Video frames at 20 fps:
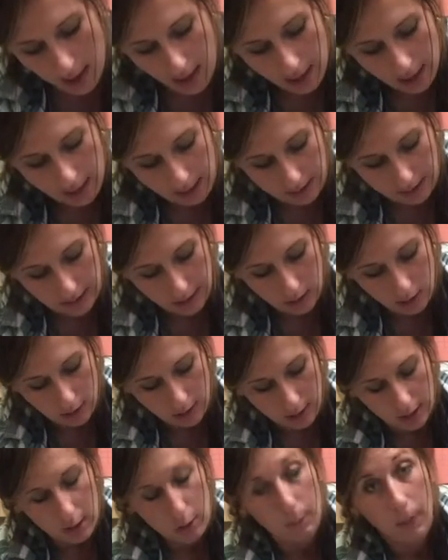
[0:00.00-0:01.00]
I like to
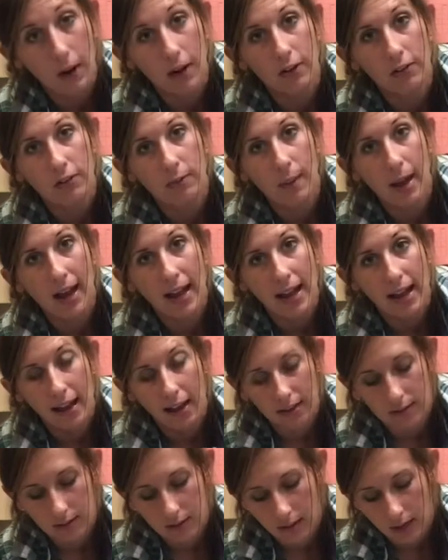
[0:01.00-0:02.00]
use this part of my
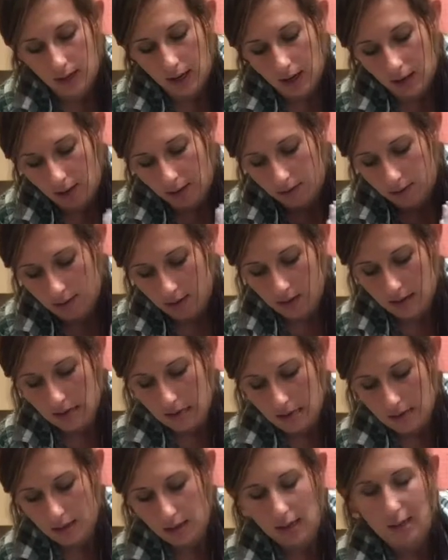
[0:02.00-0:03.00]
hand and kind
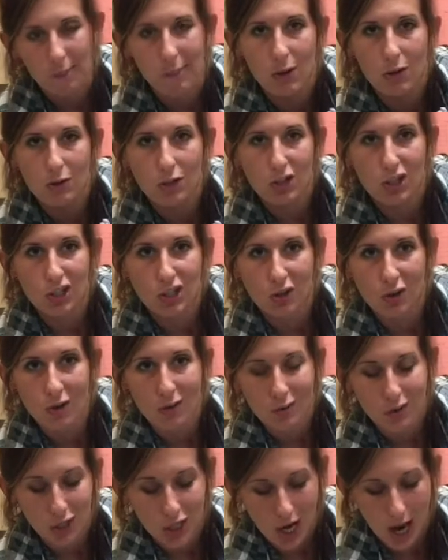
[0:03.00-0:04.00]
of think about judo
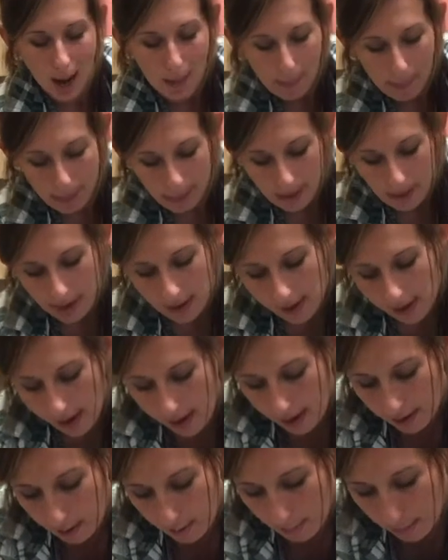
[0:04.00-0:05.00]
chop
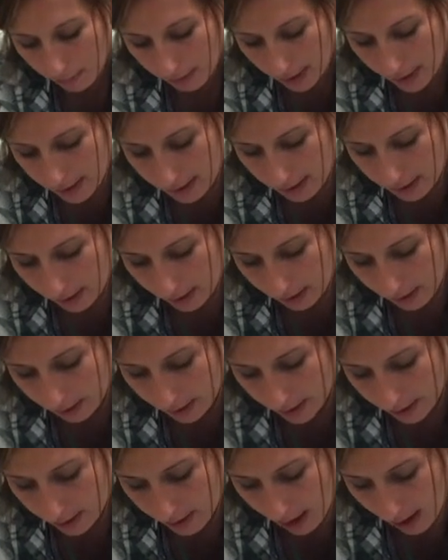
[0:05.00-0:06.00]
and press the
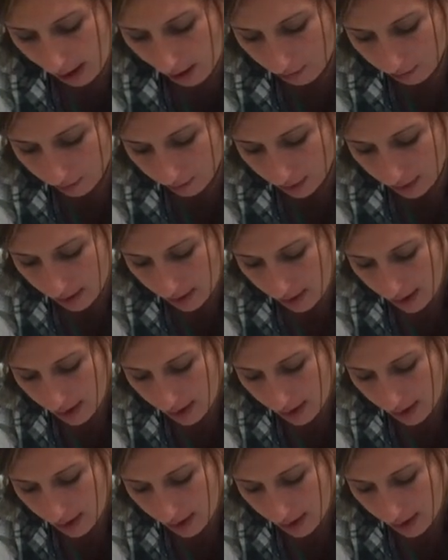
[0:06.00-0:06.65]
clay down.